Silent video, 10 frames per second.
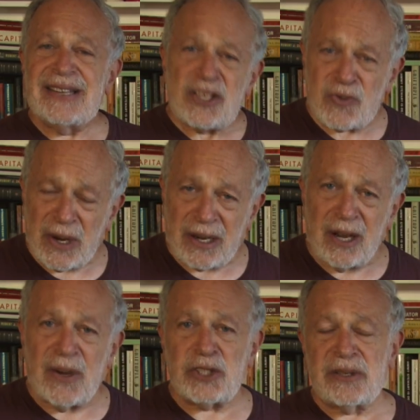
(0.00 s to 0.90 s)
district,
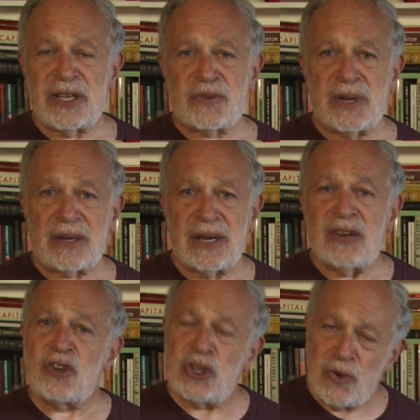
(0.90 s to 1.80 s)
congressional district
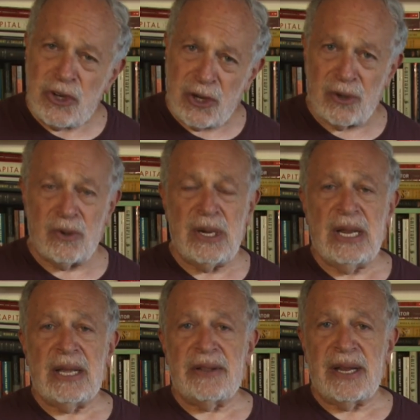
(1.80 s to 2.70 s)
to you
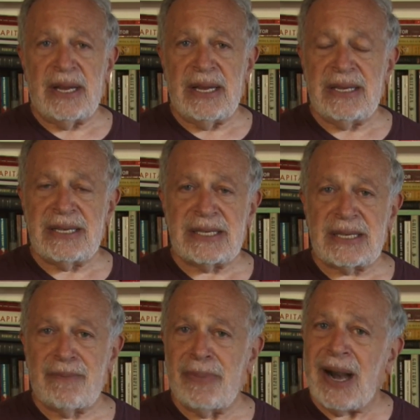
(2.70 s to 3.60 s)
that
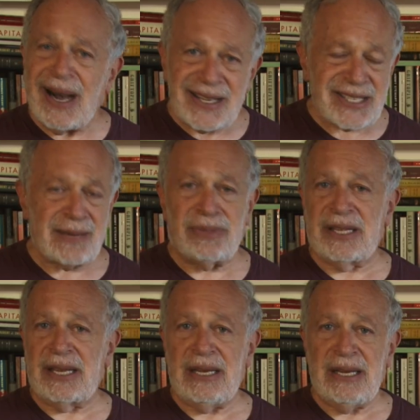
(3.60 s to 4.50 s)
is
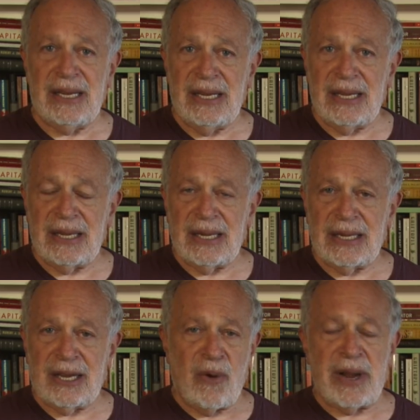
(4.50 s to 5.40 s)
possibly
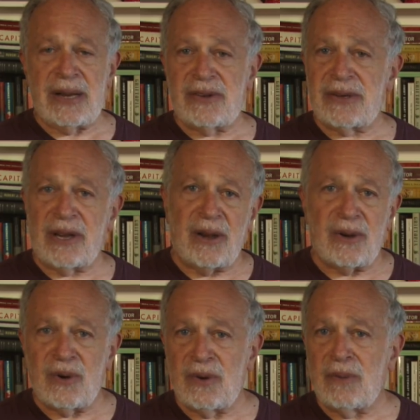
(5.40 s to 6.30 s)
going to
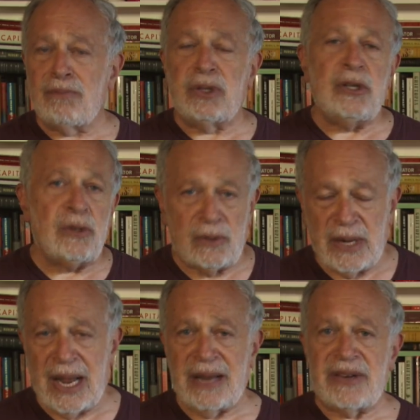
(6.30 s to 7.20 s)
go
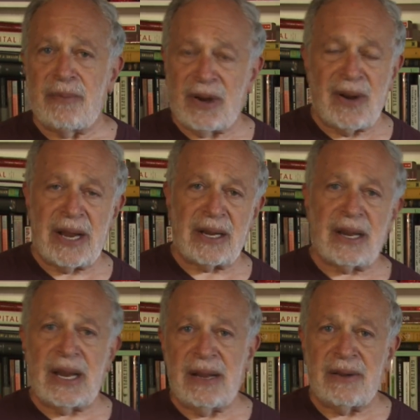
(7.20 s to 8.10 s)
blue and
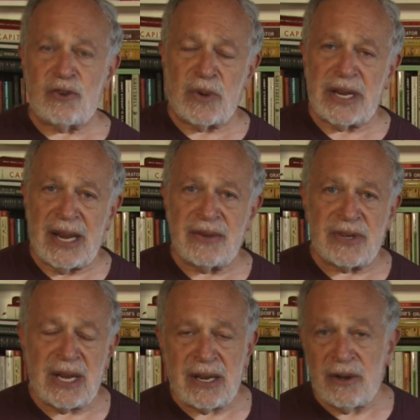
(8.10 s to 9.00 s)
Democratic in
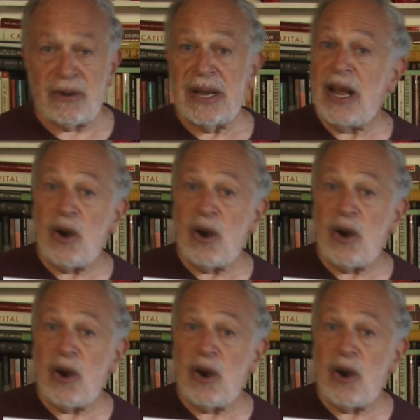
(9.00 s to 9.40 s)
2018, and you can